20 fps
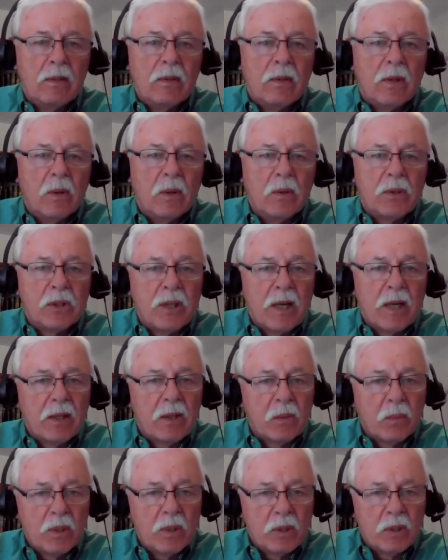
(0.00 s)
Those are not
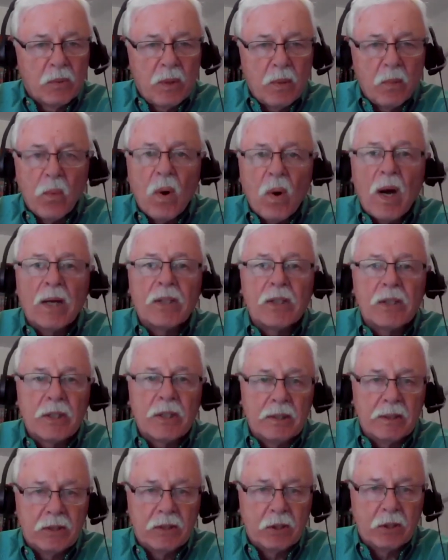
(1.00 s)
the ones we
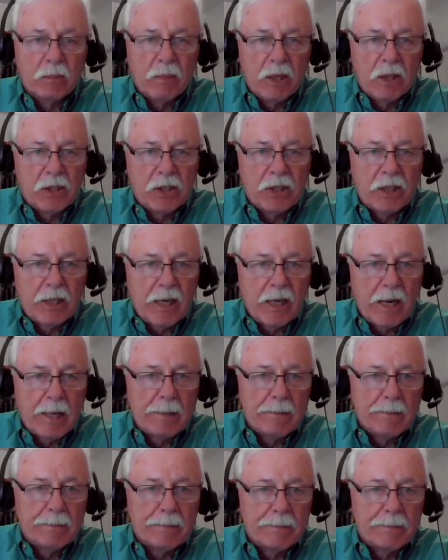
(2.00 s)
watch so much today.